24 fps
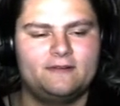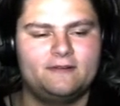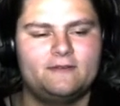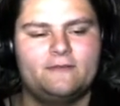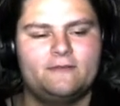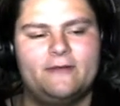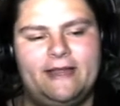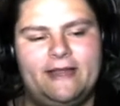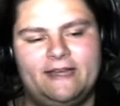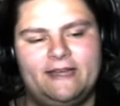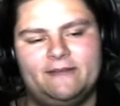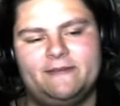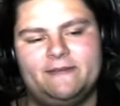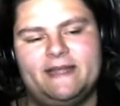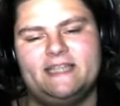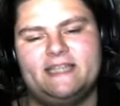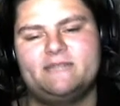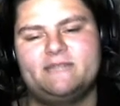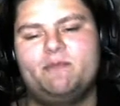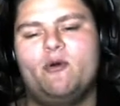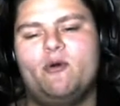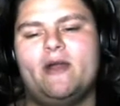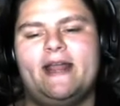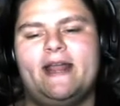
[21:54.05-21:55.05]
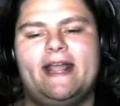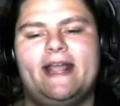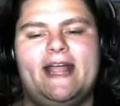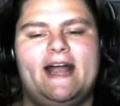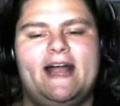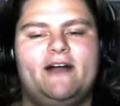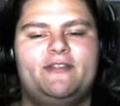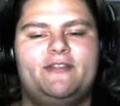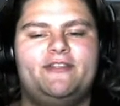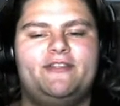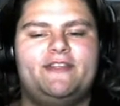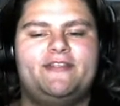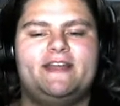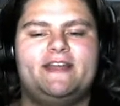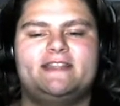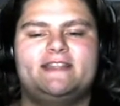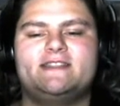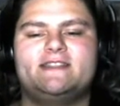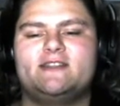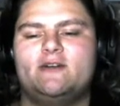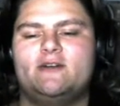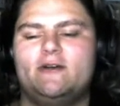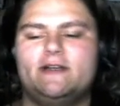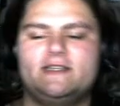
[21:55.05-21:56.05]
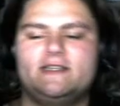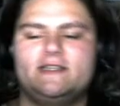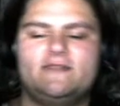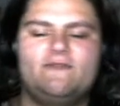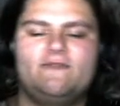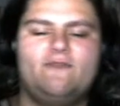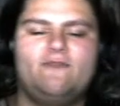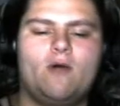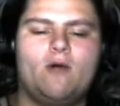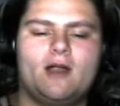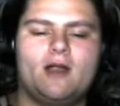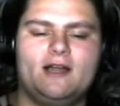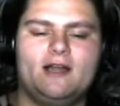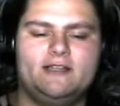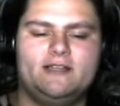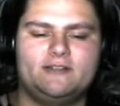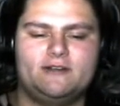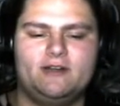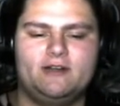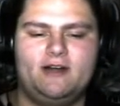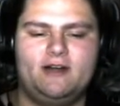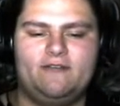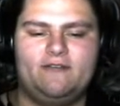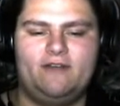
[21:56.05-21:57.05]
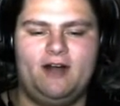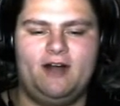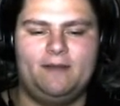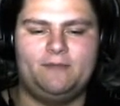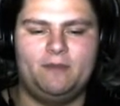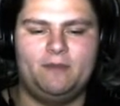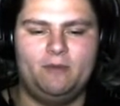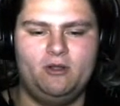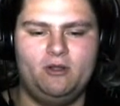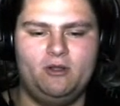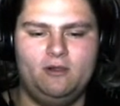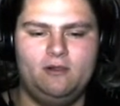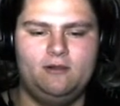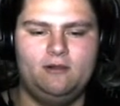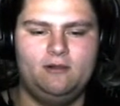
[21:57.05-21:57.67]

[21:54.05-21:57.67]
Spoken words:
Random Day is pointing out that score is 400 off optimal.